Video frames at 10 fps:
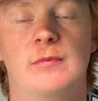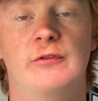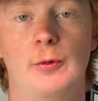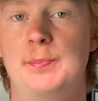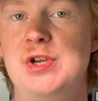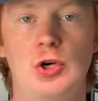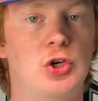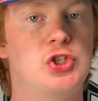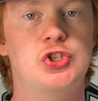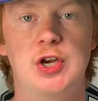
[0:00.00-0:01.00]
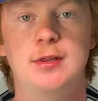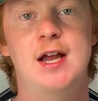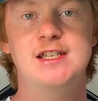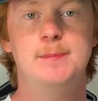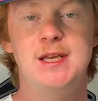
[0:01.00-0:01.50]
For pure straight
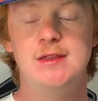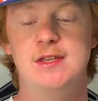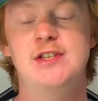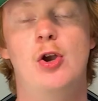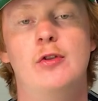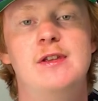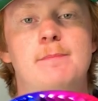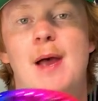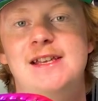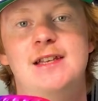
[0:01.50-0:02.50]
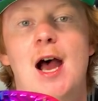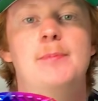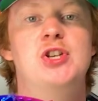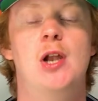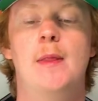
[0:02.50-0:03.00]
line speed, these are the best
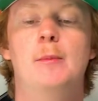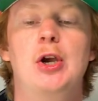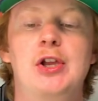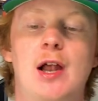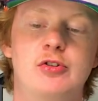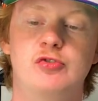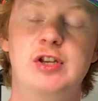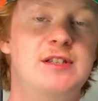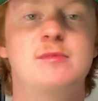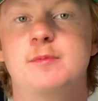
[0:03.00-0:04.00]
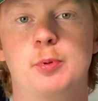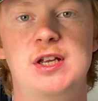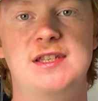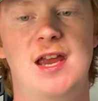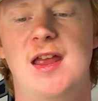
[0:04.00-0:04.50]
option on the market. I was running some
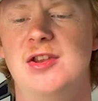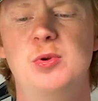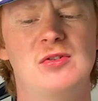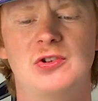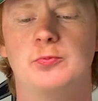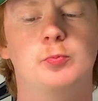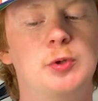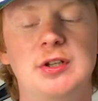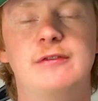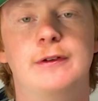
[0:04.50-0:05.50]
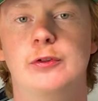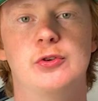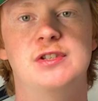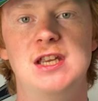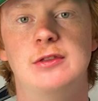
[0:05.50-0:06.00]
sprints and you can just really feel
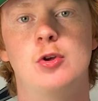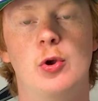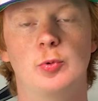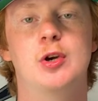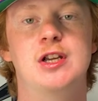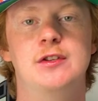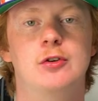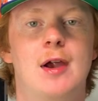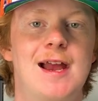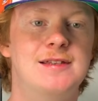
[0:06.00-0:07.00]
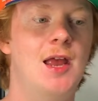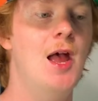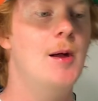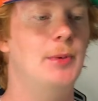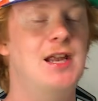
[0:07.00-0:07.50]
those teeth going to work in the grass.
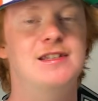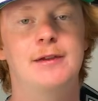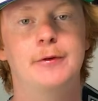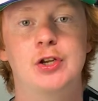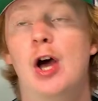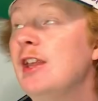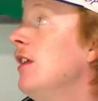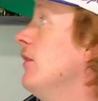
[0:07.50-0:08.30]
But I'd say for cutting,